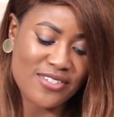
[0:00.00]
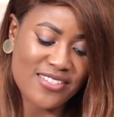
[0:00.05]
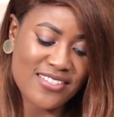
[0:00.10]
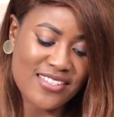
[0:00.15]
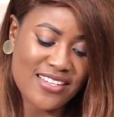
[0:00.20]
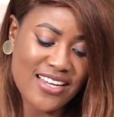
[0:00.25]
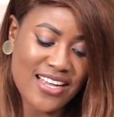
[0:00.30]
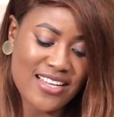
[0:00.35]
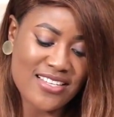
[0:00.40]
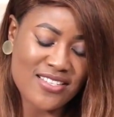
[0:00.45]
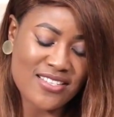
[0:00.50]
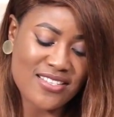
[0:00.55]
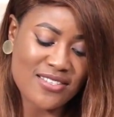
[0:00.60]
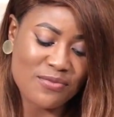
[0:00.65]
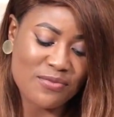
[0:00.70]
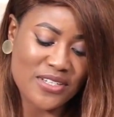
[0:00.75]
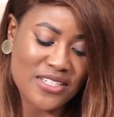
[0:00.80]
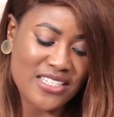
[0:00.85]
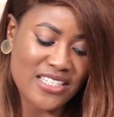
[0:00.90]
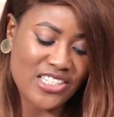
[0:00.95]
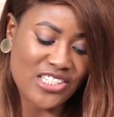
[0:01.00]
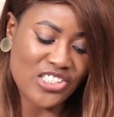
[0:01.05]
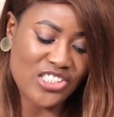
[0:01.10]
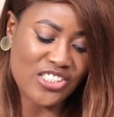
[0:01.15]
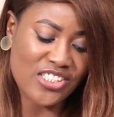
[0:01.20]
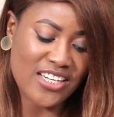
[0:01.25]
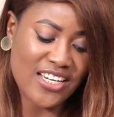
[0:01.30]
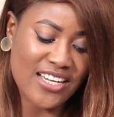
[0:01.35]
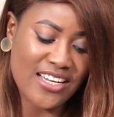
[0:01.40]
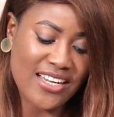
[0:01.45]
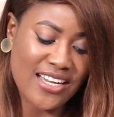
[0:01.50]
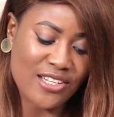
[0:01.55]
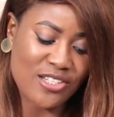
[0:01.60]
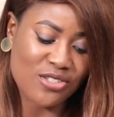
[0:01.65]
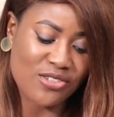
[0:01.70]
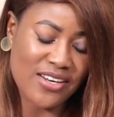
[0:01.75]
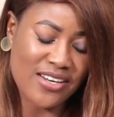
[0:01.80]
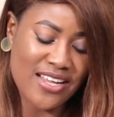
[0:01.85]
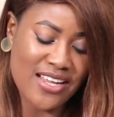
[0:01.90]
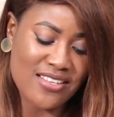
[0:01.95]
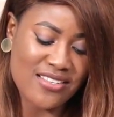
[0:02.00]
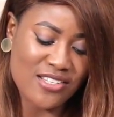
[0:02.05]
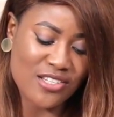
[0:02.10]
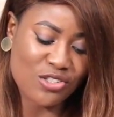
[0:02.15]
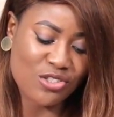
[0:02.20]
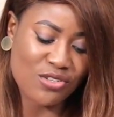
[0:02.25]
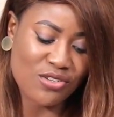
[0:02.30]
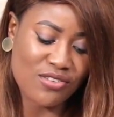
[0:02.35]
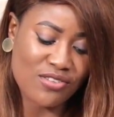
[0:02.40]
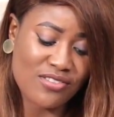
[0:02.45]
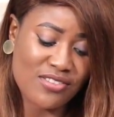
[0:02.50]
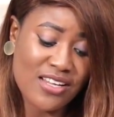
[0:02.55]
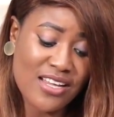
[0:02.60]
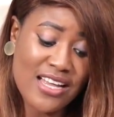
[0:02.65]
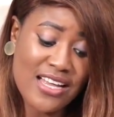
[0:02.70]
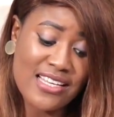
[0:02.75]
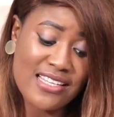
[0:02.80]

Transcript: See as we they share naturalization